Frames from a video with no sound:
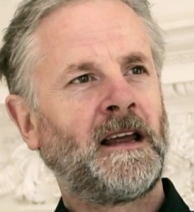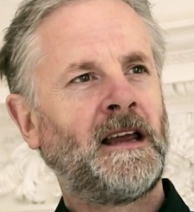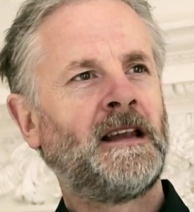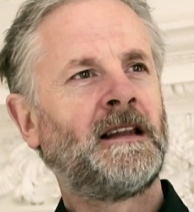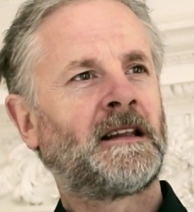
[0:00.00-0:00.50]

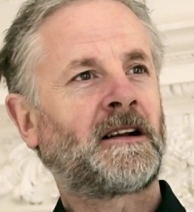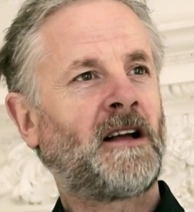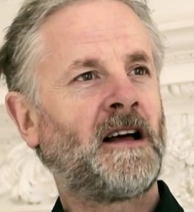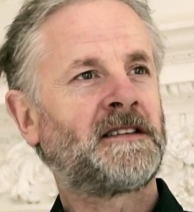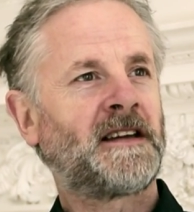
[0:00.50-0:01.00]
in the
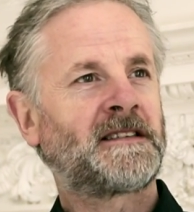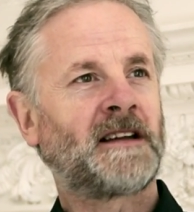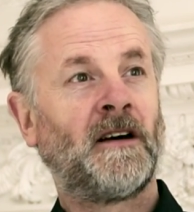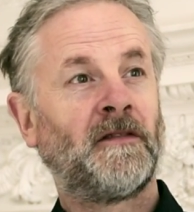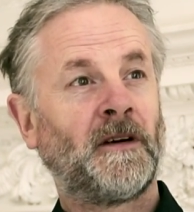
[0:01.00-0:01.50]
context
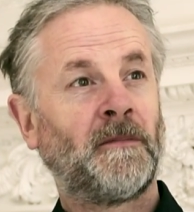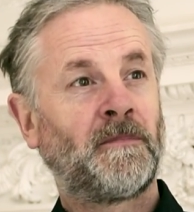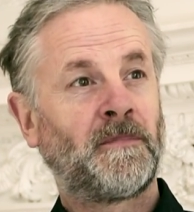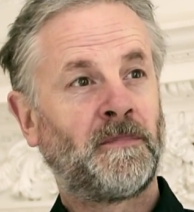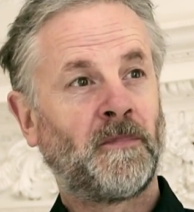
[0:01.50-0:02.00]
of a
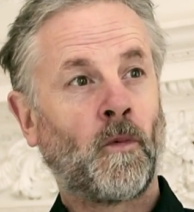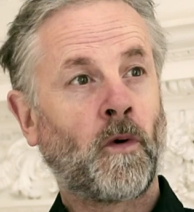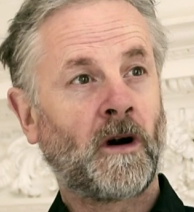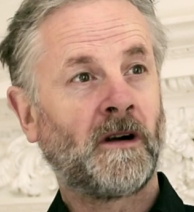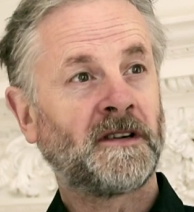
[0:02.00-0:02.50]

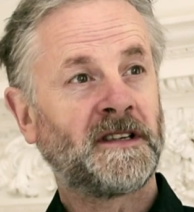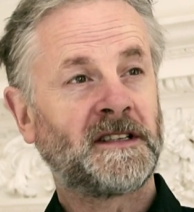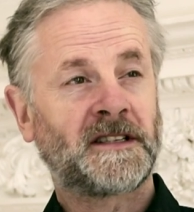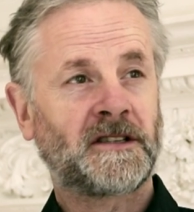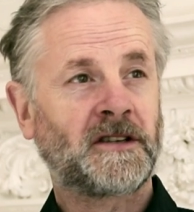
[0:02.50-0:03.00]
world
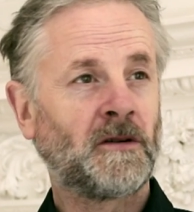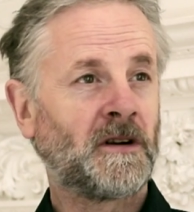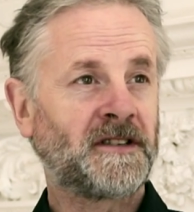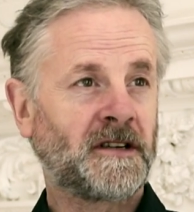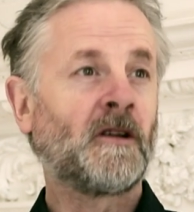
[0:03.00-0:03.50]
in
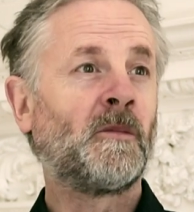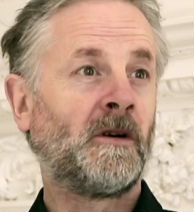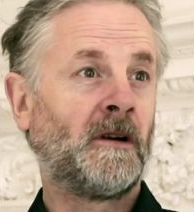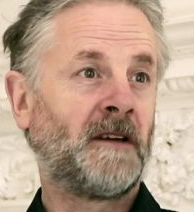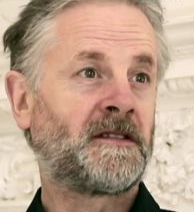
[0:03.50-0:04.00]
total
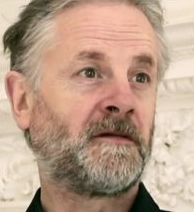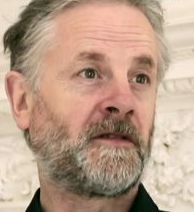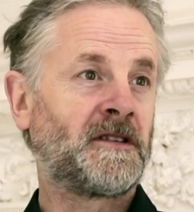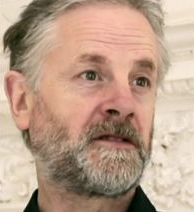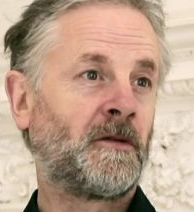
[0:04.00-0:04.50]
turmoil after the
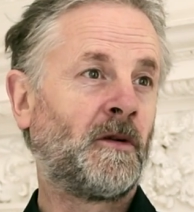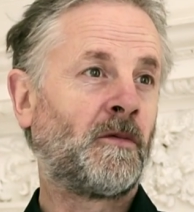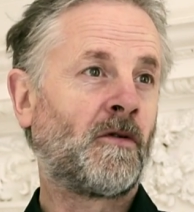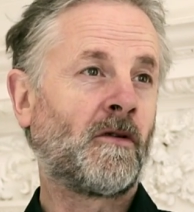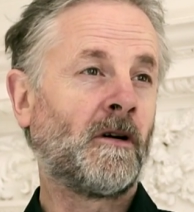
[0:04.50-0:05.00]
First World
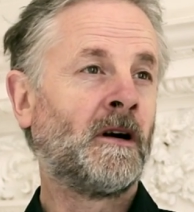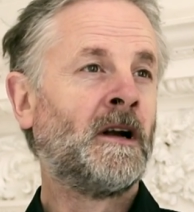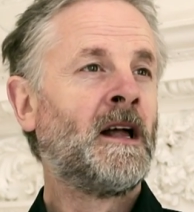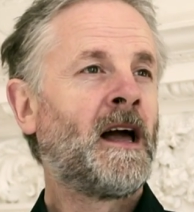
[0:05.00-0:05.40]
War.